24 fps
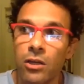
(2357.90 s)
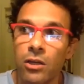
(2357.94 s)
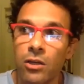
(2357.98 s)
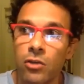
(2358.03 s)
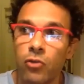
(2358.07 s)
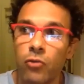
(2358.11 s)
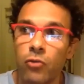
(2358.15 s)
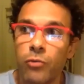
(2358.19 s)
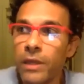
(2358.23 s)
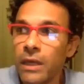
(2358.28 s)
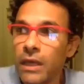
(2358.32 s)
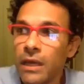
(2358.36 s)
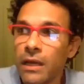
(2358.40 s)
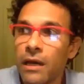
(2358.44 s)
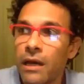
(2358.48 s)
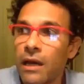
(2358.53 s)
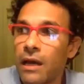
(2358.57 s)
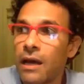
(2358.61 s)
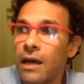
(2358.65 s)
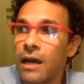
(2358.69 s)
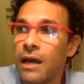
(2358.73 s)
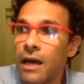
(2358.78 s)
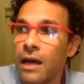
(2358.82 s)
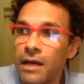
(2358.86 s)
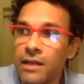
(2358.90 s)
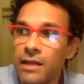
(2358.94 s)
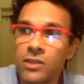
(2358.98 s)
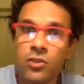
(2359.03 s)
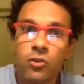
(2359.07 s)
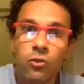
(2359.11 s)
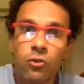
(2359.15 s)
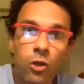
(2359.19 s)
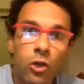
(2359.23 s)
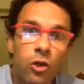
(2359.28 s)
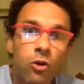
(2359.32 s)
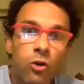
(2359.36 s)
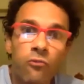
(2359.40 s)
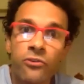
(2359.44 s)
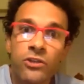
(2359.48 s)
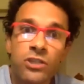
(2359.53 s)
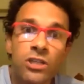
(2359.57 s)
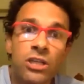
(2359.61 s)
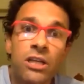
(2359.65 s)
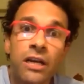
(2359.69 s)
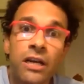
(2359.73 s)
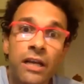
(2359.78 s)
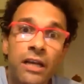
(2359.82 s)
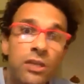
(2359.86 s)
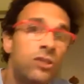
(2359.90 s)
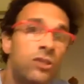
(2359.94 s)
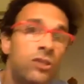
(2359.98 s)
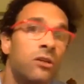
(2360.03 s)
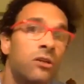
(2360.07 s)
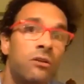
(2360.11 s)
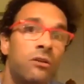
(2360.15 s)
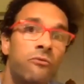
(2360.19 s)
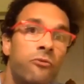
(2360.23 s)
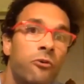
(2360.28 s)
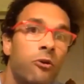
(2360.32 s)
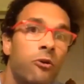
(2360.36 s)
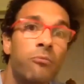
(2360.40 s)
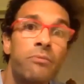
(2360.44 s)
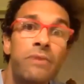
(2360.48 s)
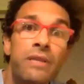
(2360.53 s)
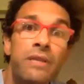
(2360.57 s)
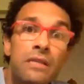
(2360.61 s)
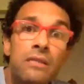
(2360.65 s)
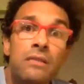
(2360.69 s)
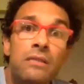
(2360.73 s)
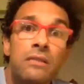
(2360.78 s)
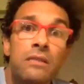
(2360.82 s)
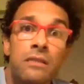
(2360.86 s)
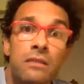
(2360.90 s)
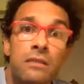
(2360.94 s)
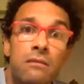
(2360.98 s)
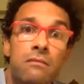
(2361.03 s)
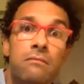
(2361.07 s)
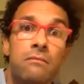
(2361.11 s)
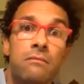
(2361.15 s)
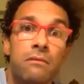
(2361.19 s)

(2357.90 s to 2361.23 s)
be a story of a generation from this